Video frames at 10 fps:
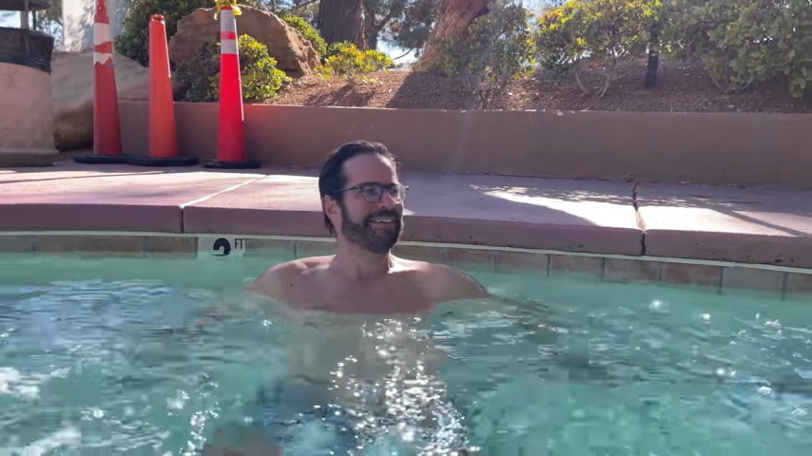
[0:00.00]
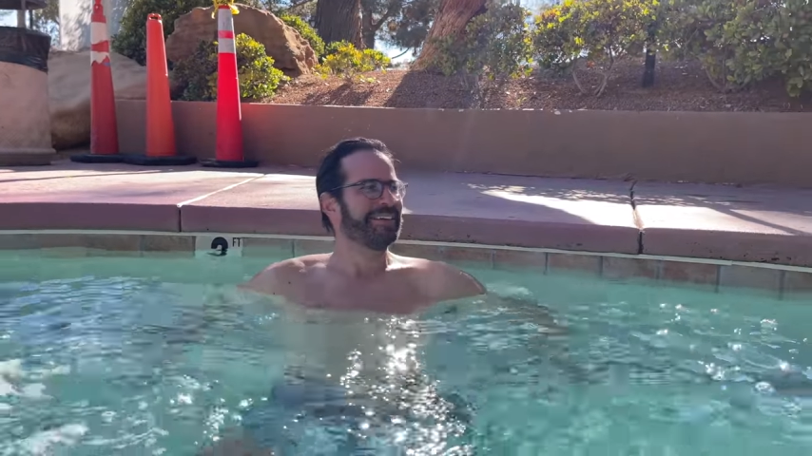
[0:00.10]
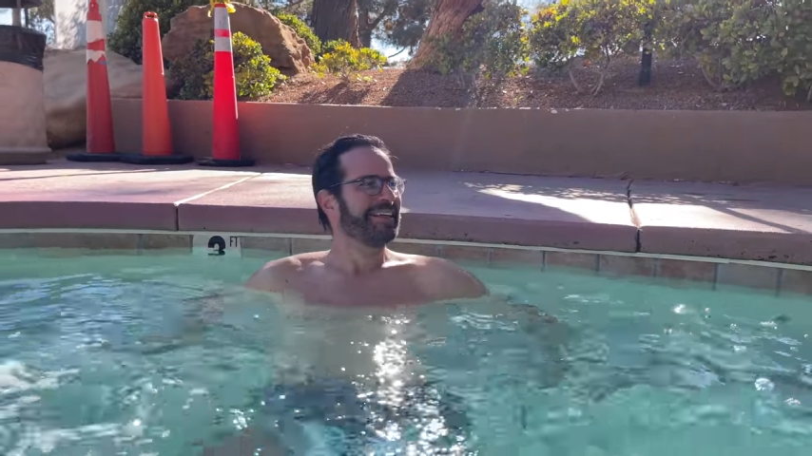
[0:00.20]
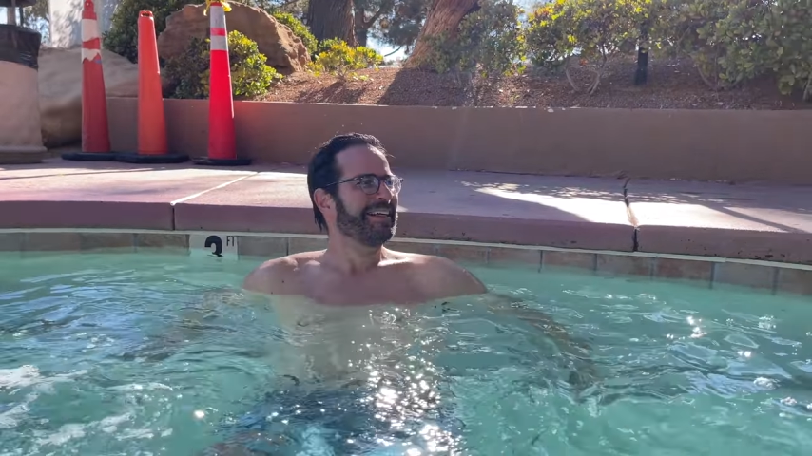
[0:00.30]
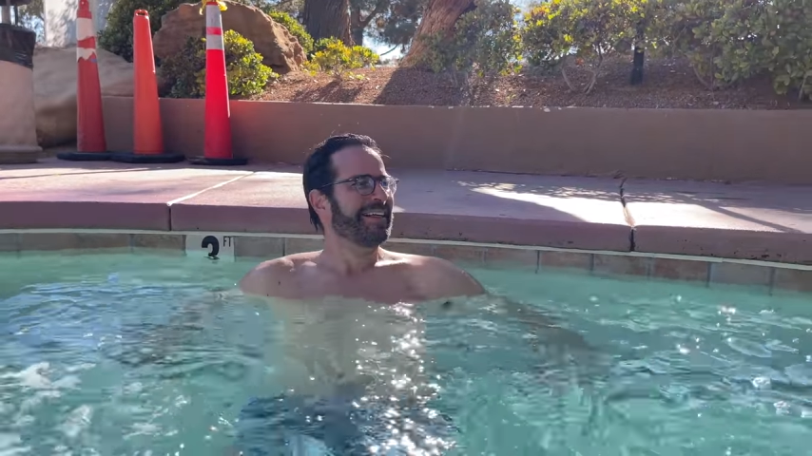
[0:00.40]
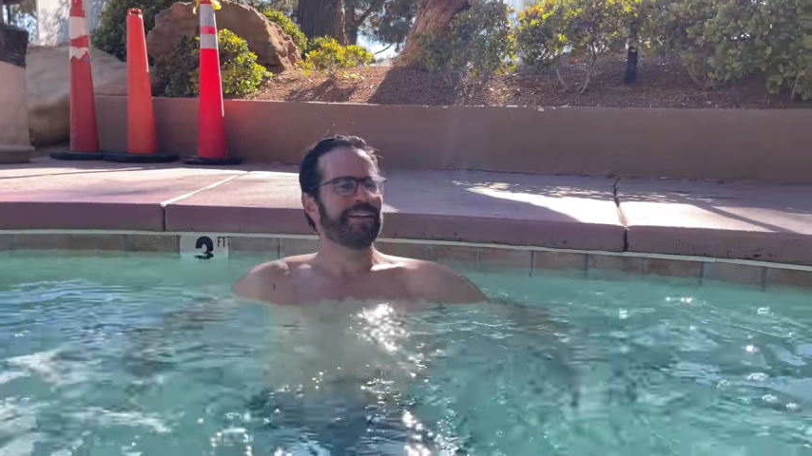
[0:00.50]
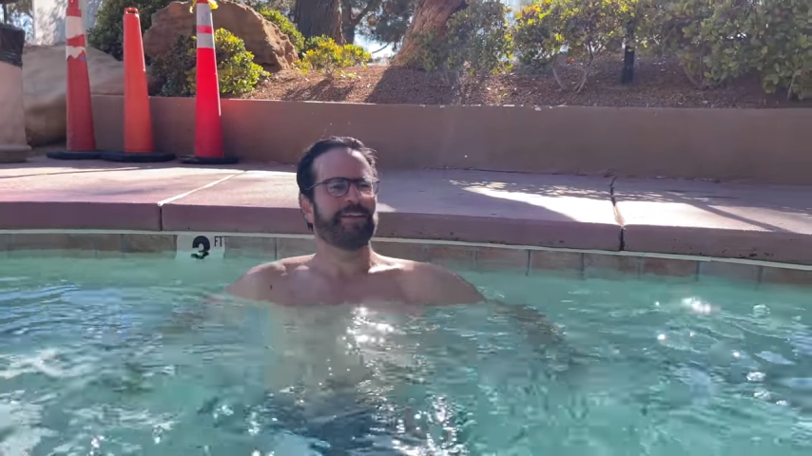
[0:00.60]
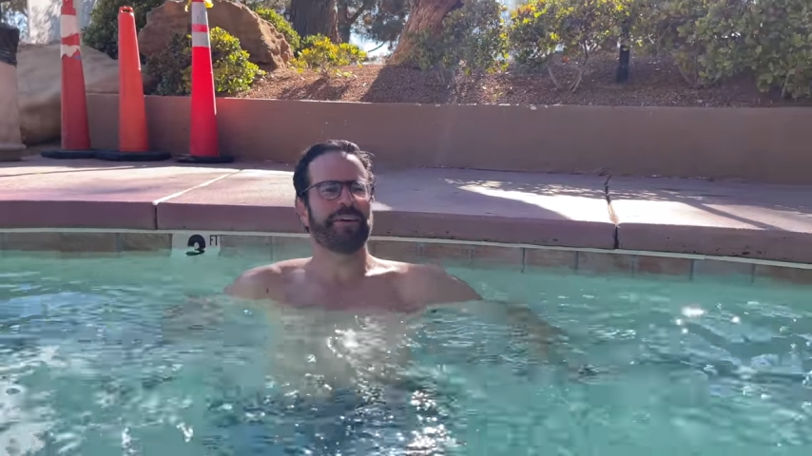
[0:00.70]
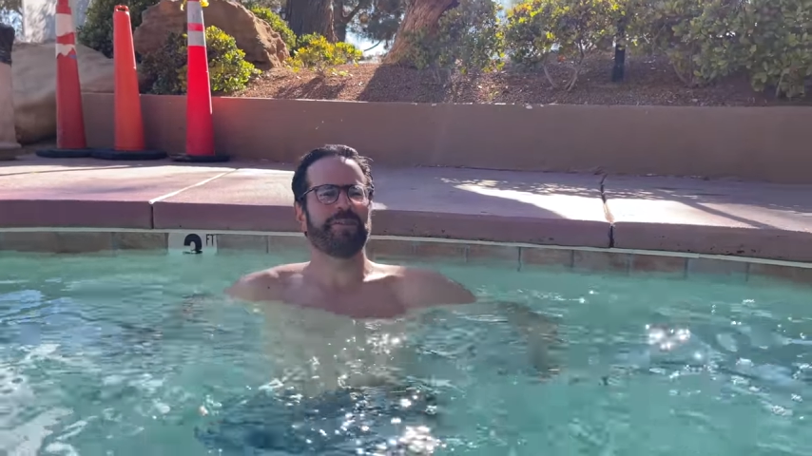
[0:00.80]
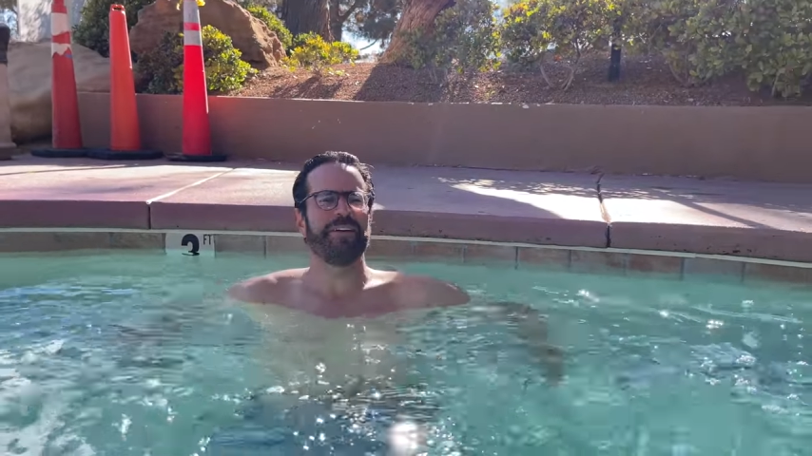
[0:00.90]
What they like. It's
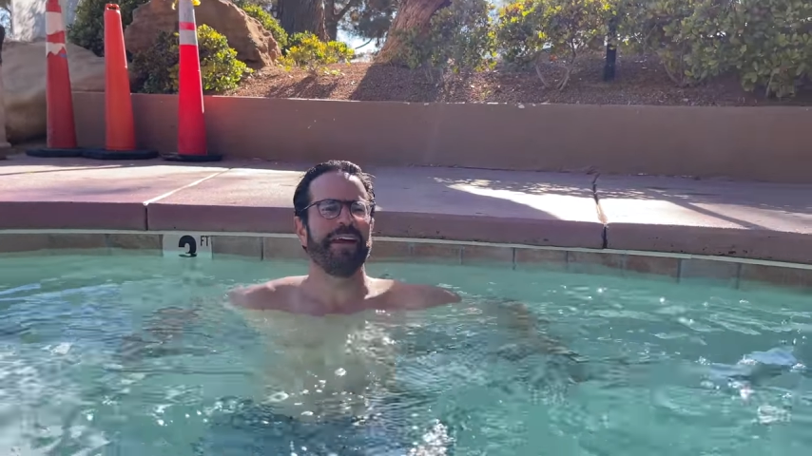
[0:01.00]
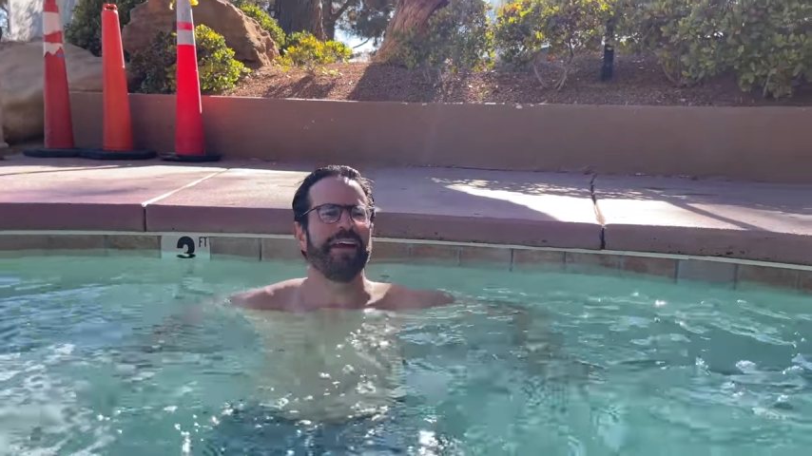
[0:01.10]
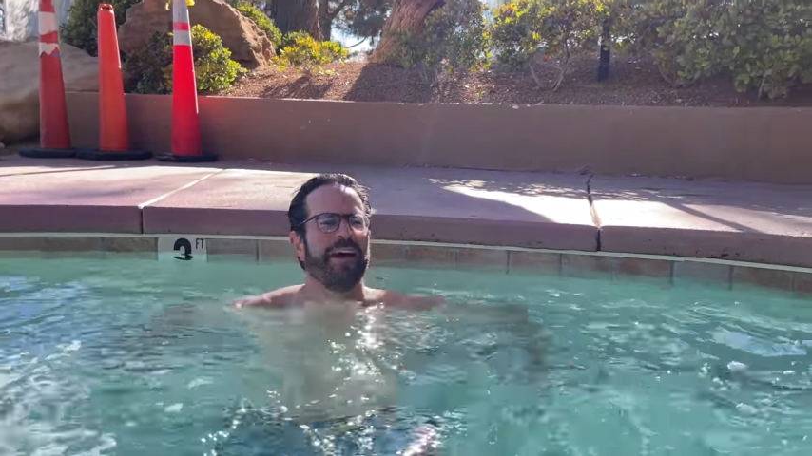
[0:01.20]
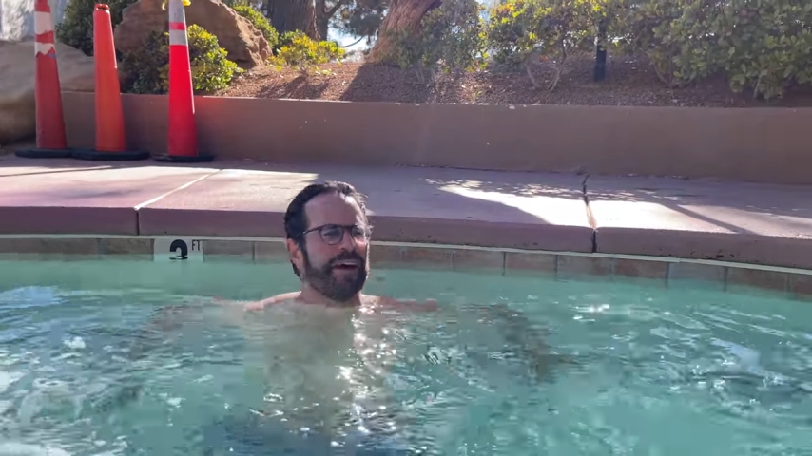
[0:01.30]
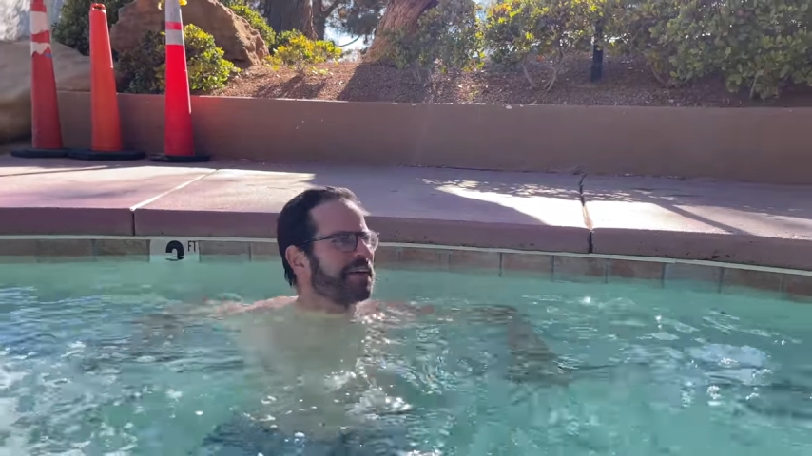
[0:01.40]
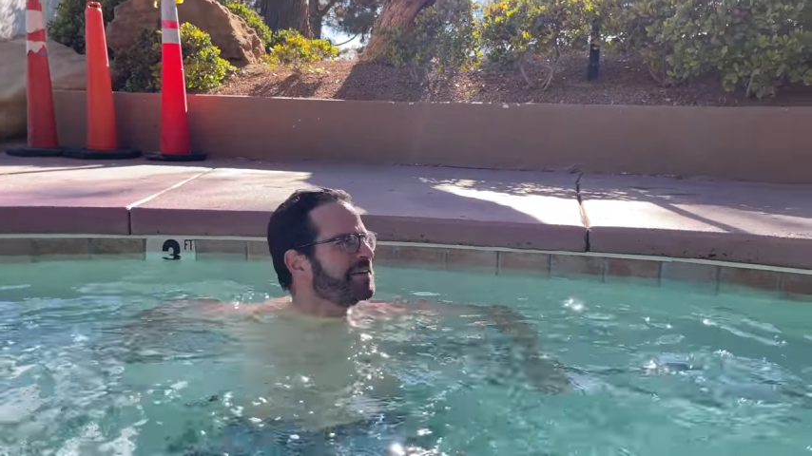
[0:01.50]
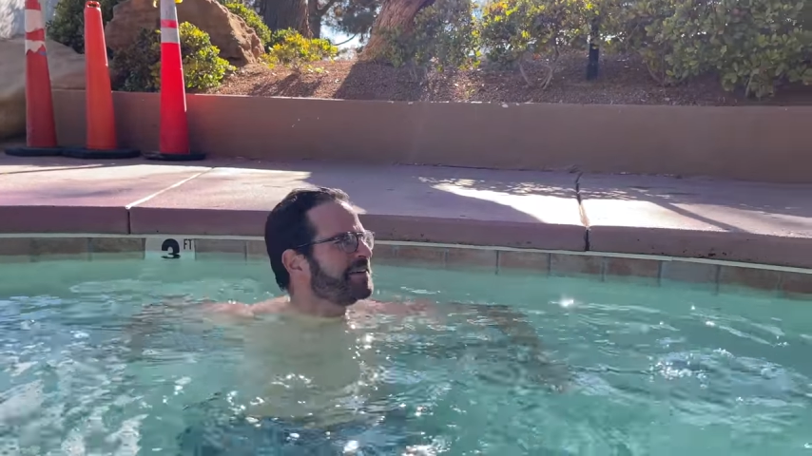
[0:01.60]
what's for dinner. It's